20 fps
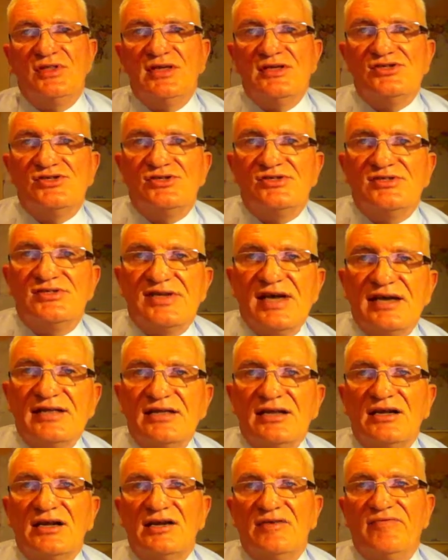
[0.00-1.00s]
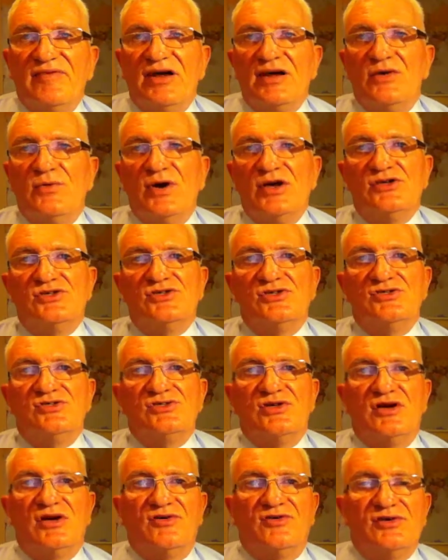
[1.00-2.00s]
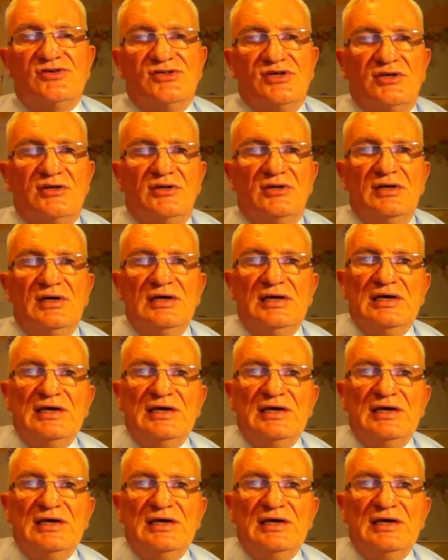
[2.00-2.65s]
and it's technical evaluations that are critical